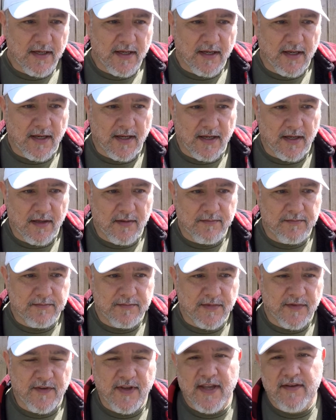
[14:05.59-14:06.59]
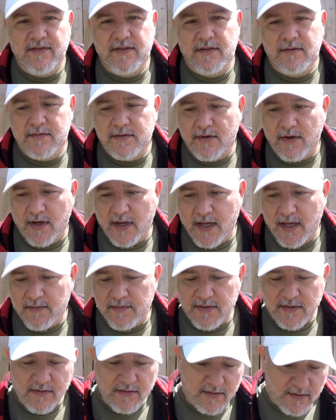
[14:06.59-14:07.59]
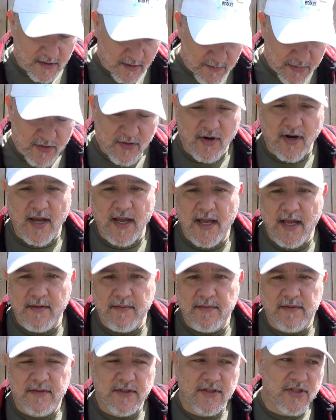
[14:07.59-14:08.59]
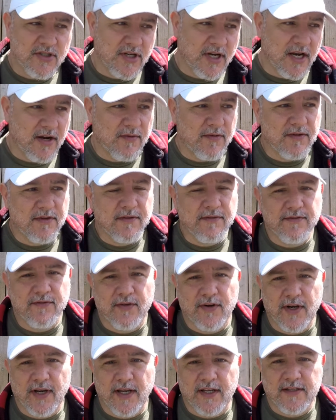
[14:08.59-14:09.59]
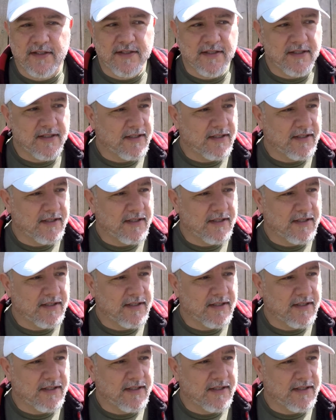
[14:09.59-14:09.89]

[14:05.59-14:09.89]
If you haven't subscribed, subscribe, share with your friends.